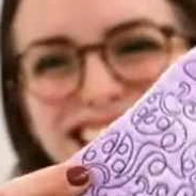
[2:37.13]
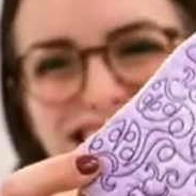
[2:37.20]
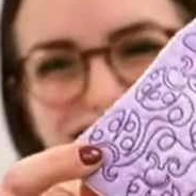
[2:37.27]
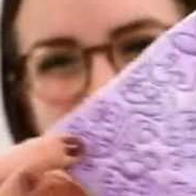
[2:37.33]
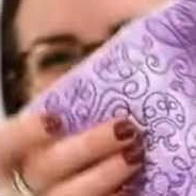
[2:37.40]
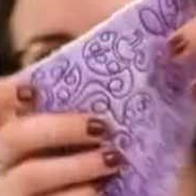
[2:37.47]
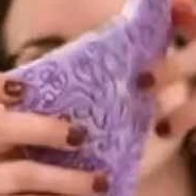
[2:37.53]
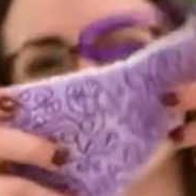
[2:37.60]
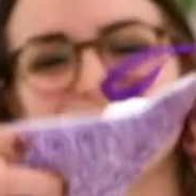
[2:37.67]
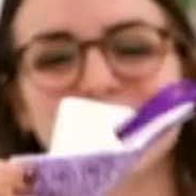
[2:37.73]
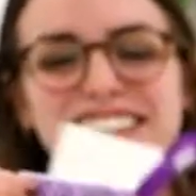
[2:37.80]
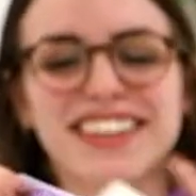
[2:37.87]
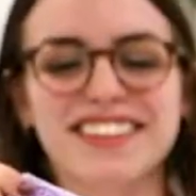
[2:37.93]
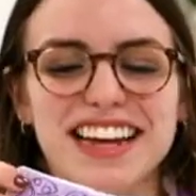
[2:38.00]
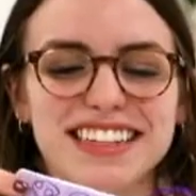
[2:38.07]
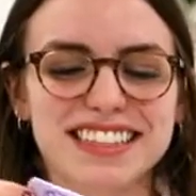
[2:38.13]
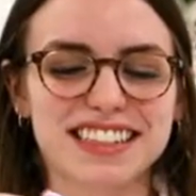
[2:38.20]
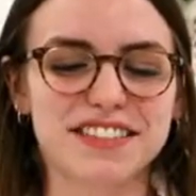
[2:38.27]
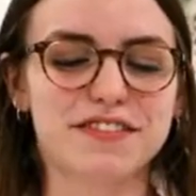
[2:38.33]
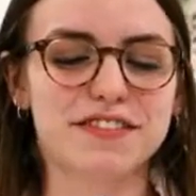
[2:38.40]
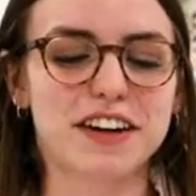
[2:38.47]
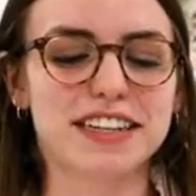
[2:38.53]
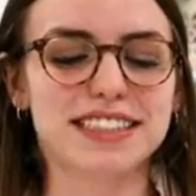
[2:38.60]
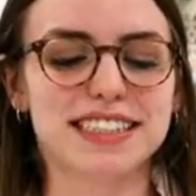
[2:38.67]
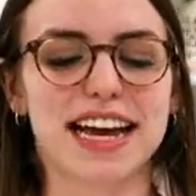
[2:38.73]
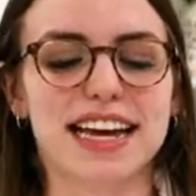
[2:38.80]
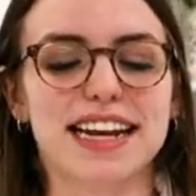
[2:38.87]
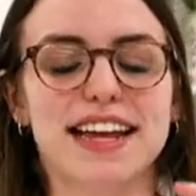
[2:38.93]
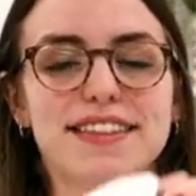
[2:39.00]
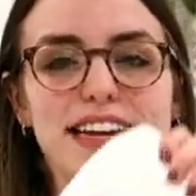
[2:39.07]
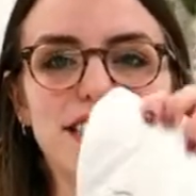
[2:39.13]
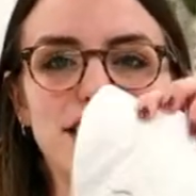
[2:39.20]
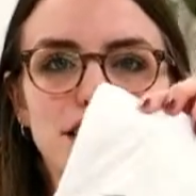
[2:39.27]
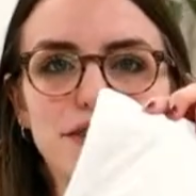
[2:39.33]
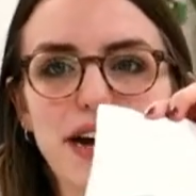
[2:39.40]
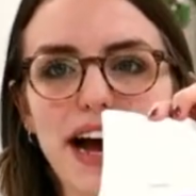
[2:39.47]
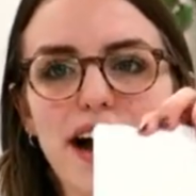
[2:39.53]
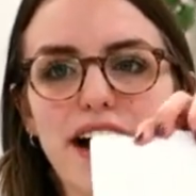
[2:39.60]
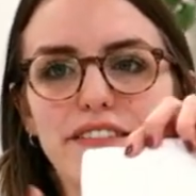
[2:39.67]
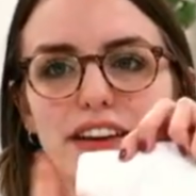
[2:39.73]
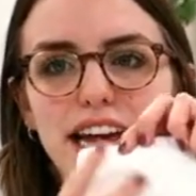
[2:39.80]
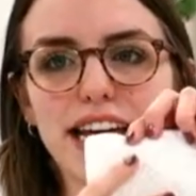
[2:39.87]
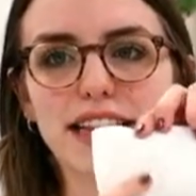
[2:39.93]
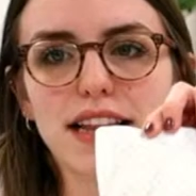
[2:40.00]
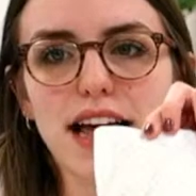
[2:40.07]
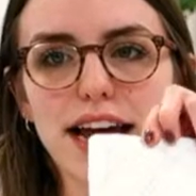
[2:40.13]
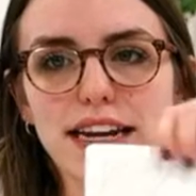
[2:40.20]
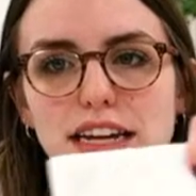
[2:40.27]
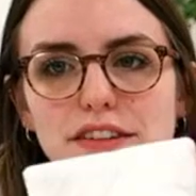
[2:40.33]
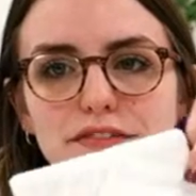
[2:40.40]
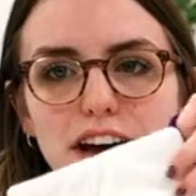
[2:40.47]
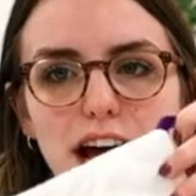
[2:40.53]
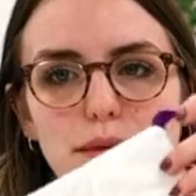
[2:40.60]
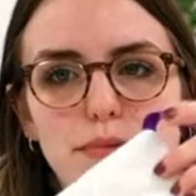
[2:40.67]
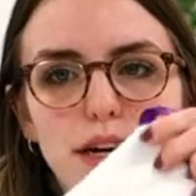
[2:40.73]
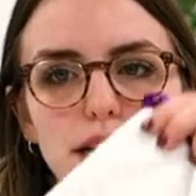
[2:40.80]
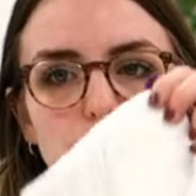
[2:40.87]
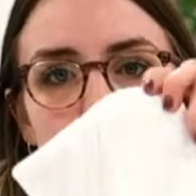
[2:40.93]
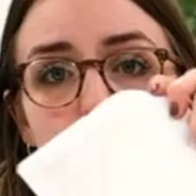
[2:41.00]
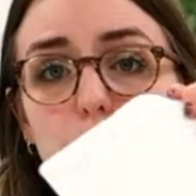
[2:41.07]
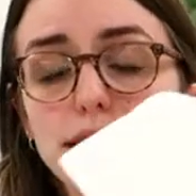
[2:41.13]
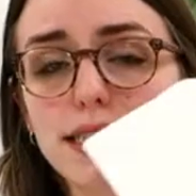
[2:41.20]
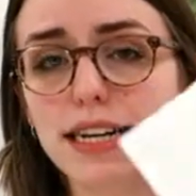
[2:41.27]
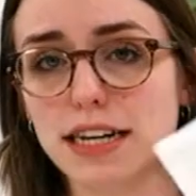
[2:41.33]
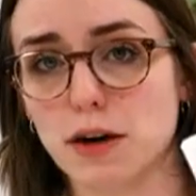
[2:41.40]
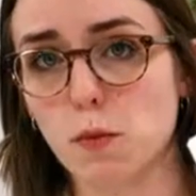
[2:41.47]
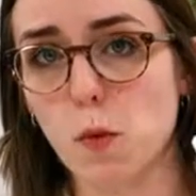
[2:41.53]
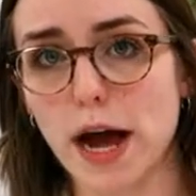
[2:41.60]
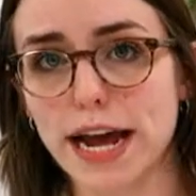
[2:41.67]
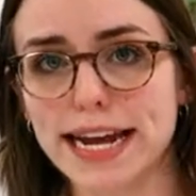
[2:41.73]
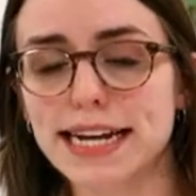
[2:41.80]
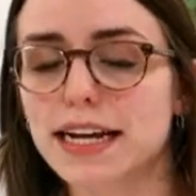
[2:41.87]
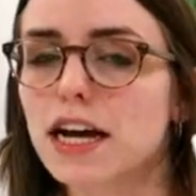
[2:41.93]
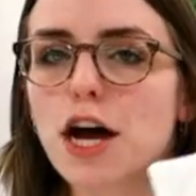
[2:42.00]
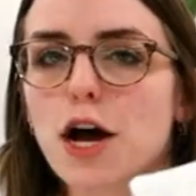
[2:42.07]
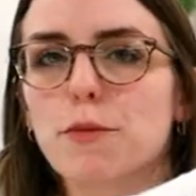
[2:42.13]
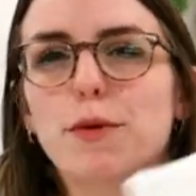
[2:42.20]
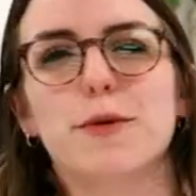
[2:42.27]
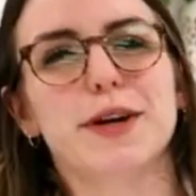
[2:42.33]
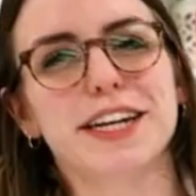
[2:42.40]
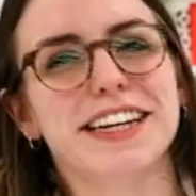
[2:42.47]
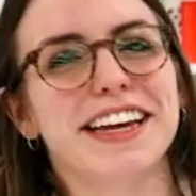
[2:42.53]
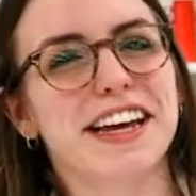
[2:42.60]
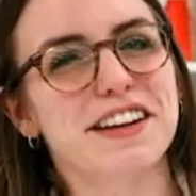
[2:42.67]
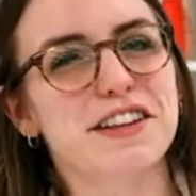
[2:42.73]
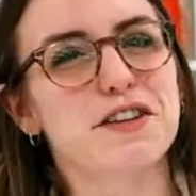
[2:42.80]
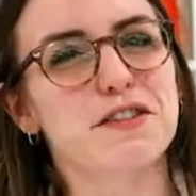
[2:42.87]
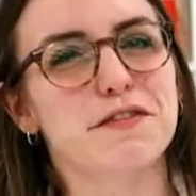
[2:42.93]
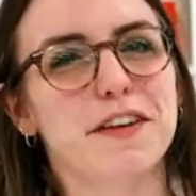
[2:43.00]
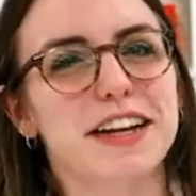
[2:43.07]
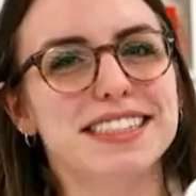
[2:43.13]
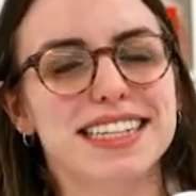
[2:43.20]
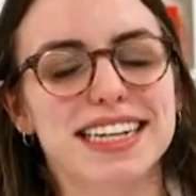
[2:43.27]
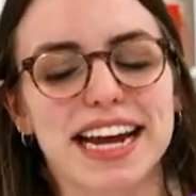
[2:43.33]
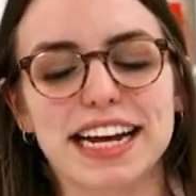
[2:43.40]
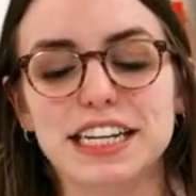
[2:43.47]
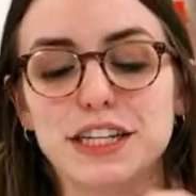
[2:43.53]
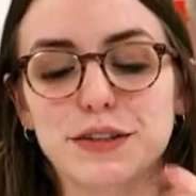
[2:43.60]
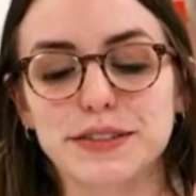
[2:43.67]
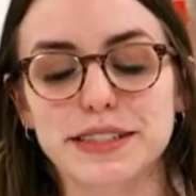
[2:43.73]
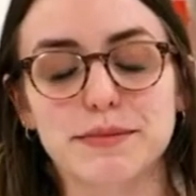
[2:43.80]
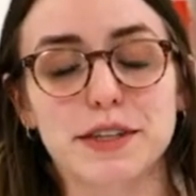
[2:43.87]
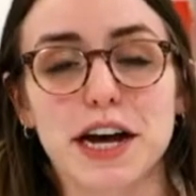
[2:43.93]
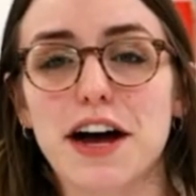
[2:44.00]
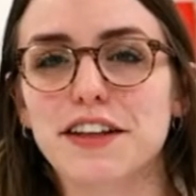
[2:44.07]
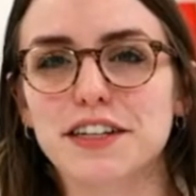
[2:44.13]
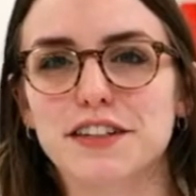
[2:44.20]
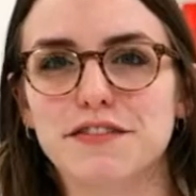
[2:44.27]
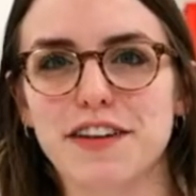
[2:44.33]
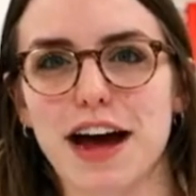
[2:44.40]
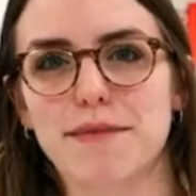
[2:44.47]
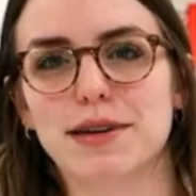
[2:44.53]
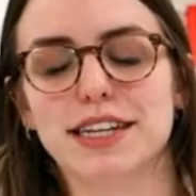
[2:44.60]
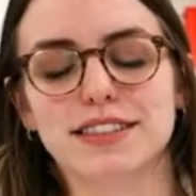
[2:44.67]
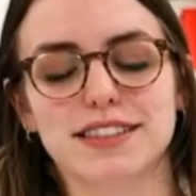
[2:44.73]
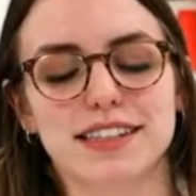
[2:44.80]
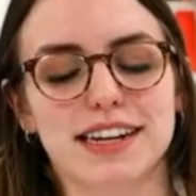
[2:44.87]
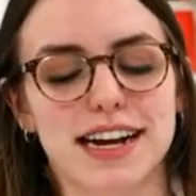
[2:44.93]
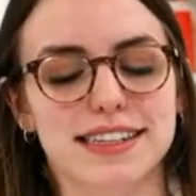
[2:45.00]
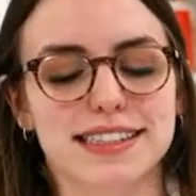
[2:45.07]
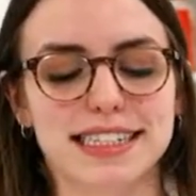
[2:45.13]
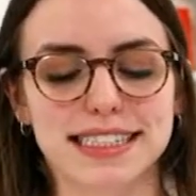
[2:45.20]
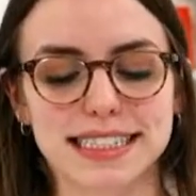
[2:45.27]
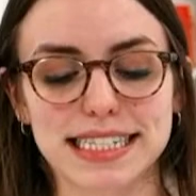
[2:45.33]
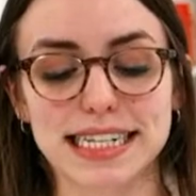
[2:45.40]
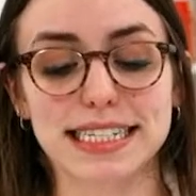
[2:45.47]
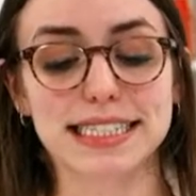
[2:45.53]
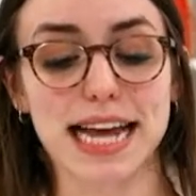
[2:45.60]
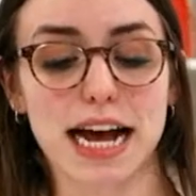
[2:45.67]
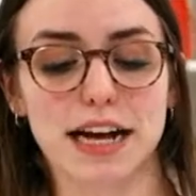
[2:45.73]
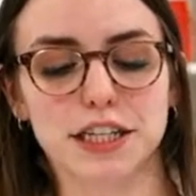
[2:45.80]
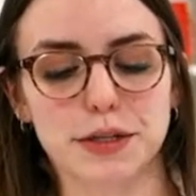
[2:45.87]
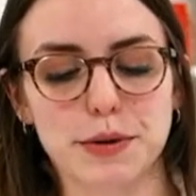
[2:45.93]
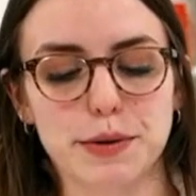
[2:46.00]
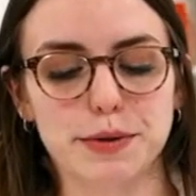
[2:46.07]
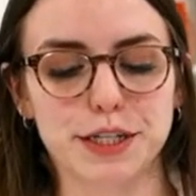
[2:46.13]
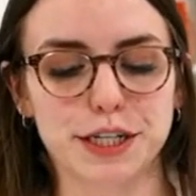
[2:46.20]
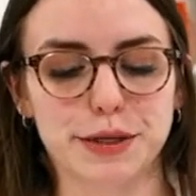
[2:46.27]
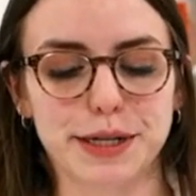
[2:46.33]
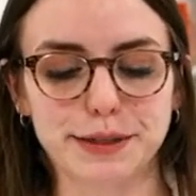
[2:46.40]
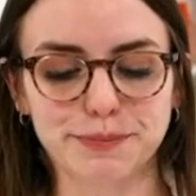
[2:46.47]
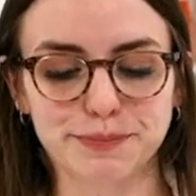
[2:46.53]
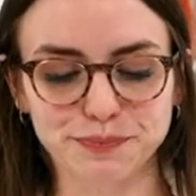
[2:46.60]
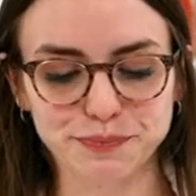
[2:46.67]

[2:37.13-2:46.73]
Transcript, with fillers: So there we go, that's the front side, and they do have a lining fabric that was done in white, but we're gonna get a little fun today and use some colored fabric so you guys can see exactly what we're doing.